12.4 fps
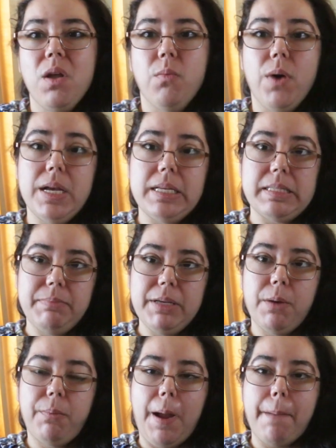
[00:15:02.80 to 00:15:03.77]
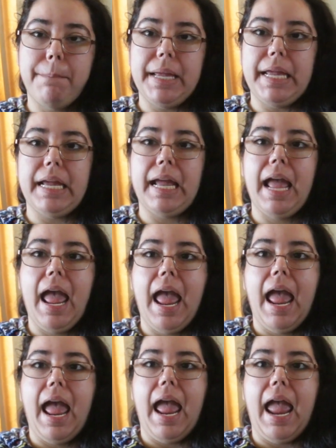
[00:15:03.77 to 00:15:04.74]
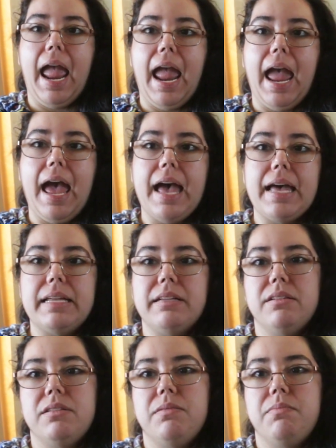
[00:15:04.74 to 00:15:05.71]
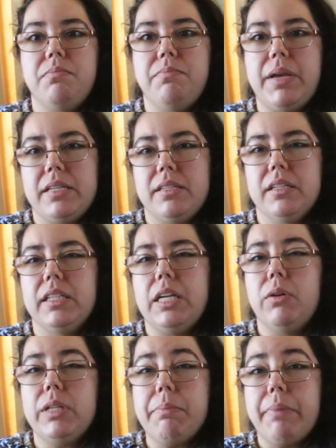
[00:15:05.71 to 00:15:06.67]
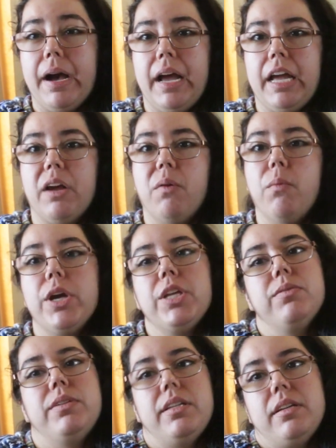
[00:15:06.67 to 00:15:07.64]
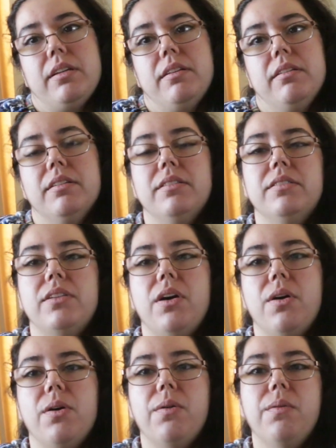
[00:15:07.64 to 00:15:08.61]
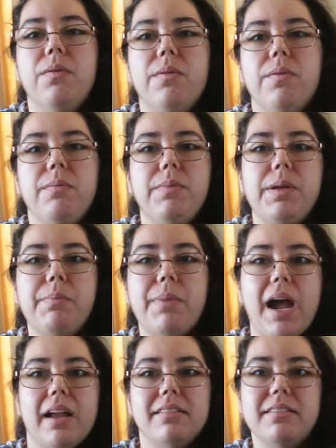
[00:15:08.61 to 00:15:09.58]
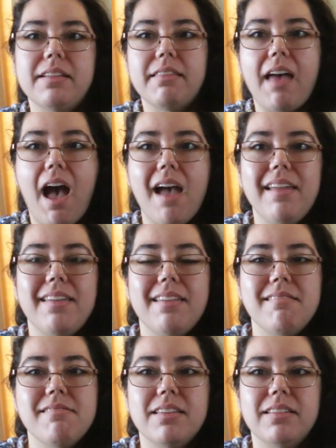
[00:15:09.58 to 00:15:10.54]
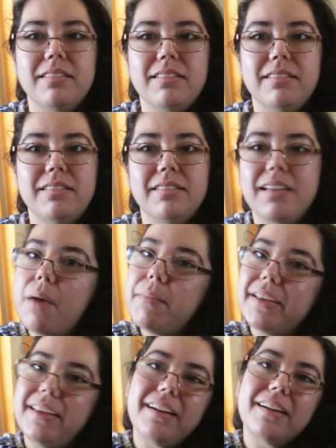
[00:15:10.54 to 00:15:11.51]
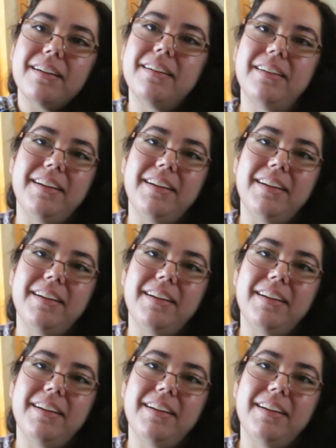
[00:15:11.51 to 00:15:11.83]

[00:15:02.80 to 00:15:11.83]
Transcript: was meal prepping and basically only buying what you need. So I'll be practicing that in this coming year.